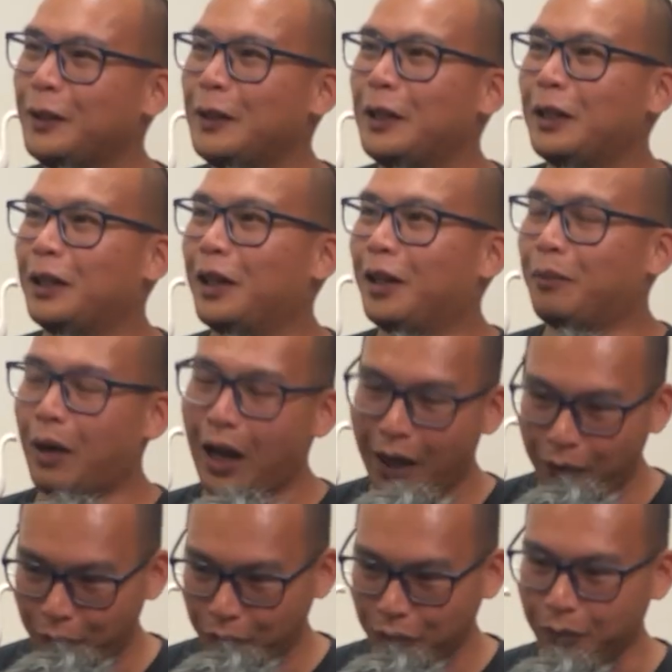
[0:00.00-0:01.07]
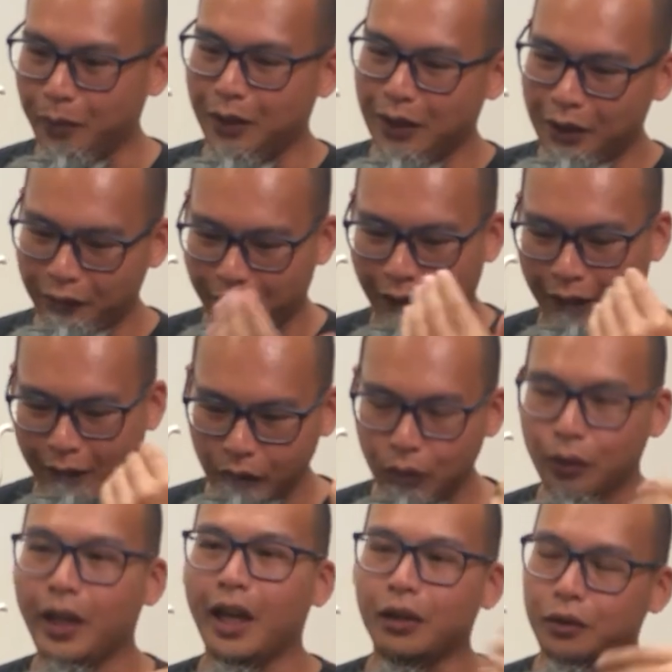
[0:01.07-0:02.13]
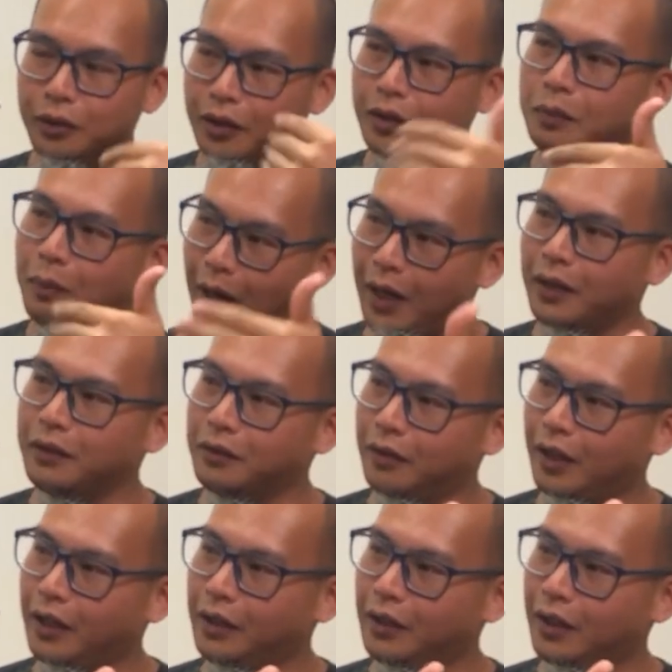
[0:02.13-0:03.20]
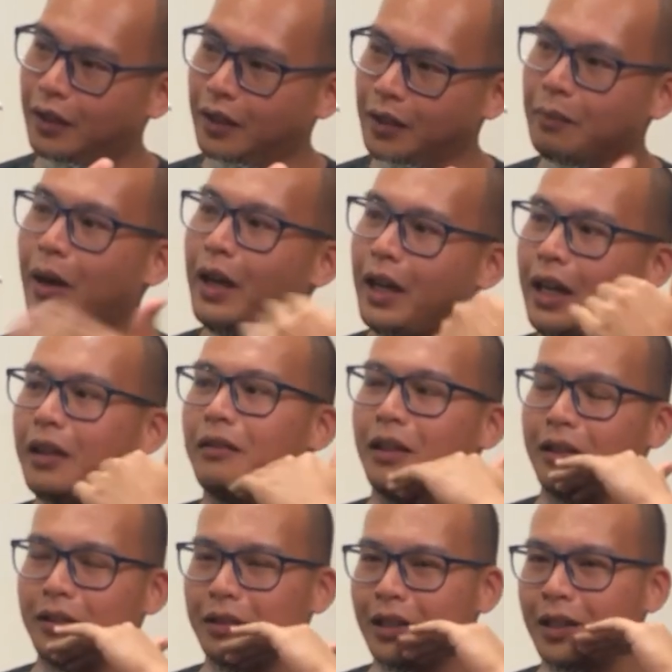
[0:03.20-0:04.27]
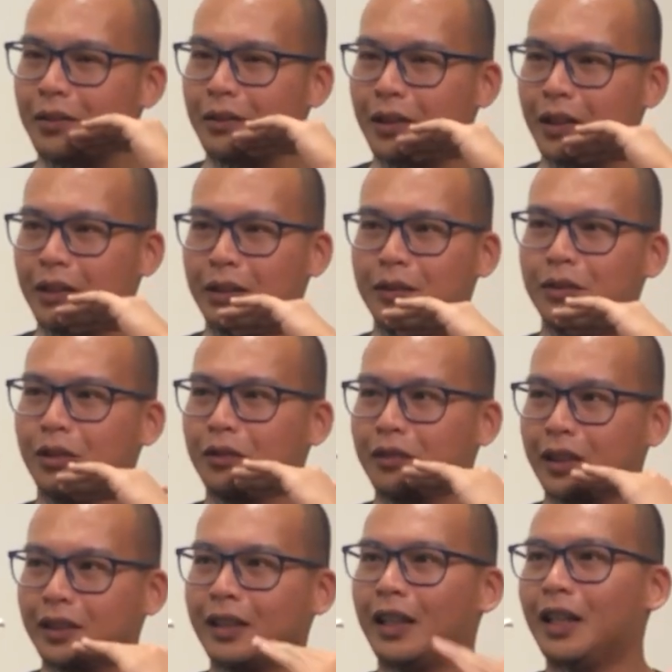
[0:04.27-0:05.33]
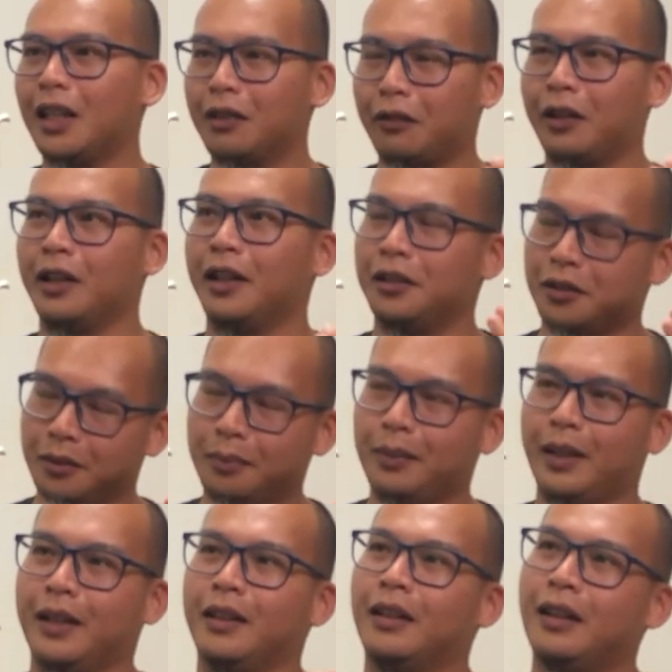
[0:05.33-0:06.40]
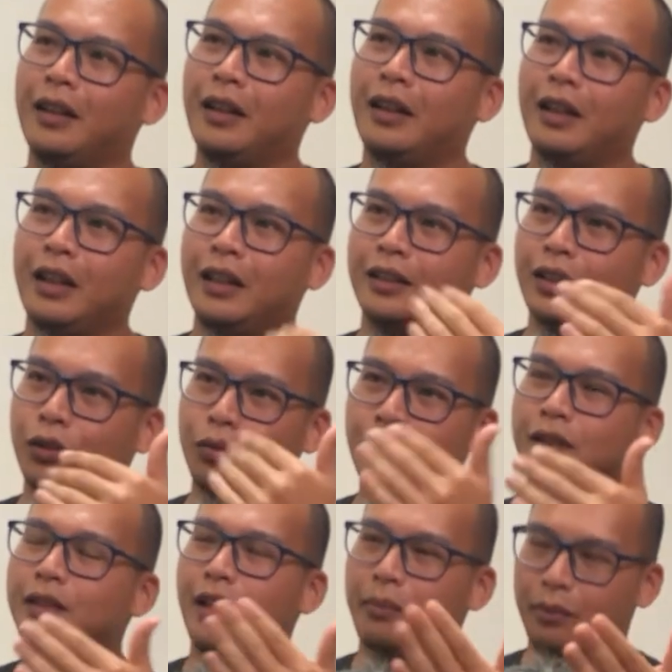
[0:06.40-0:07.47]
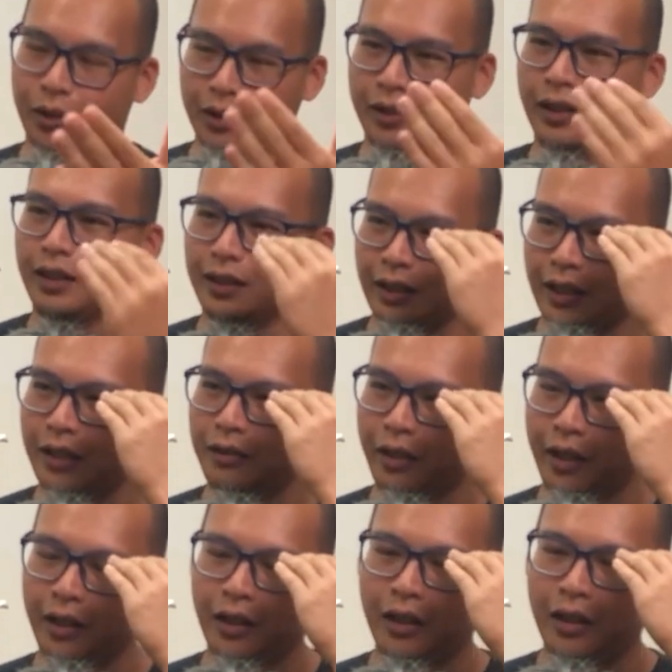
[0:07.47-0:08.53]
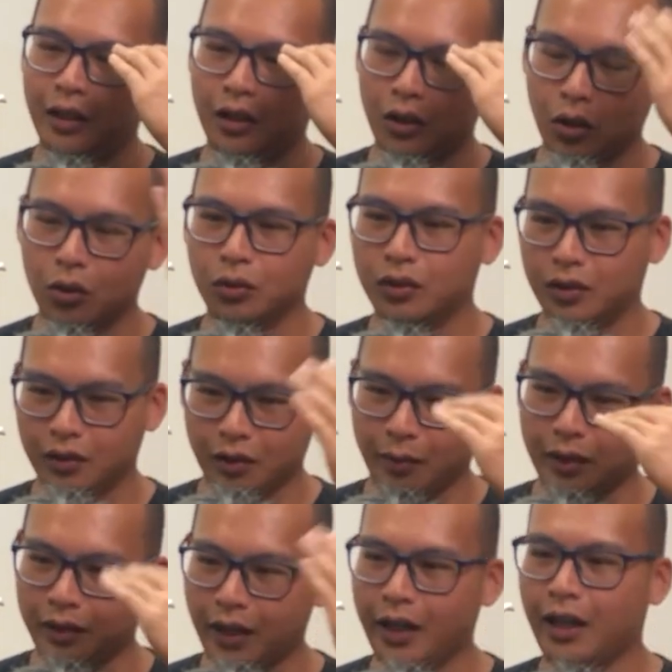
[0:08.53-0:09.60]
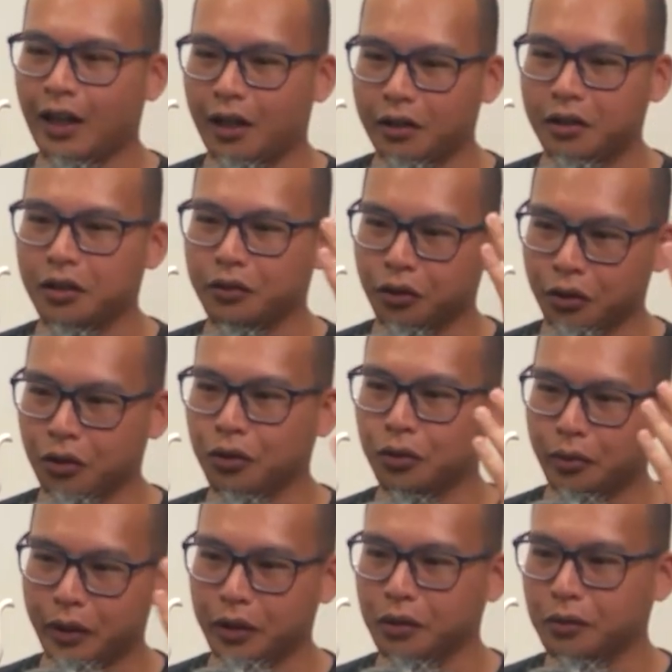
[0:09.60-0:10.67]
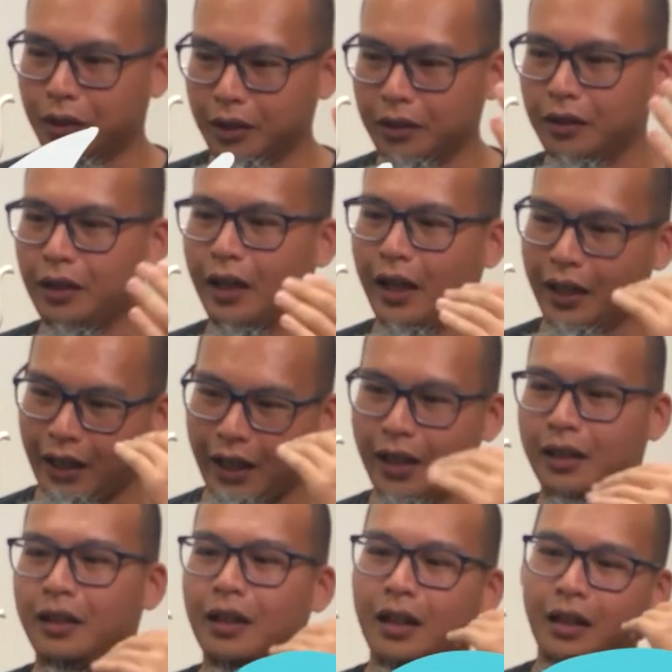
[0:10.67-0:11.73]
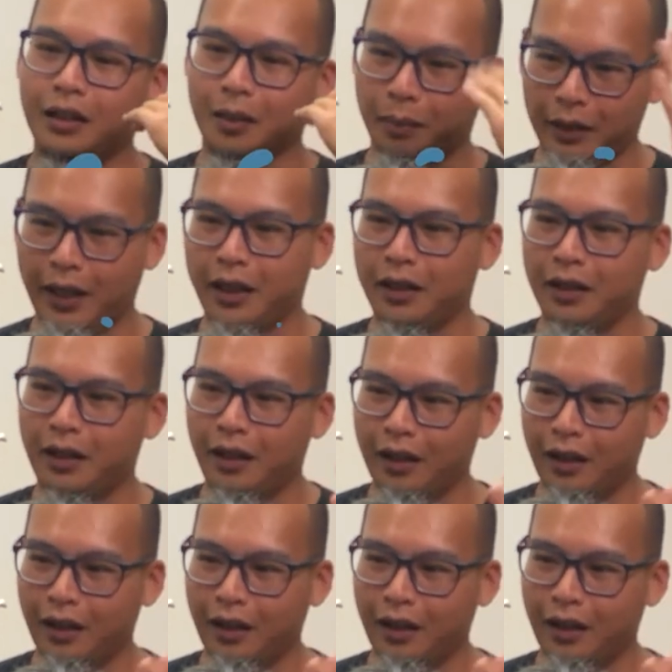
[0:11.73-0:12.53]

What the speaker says: Yeah, but I also believe that to get to this part, right, in my head, right, in terms of like setting a financial plan, is a 3-step process, right? Goals, you must get clarity of your goals, what do you want? And then the plan,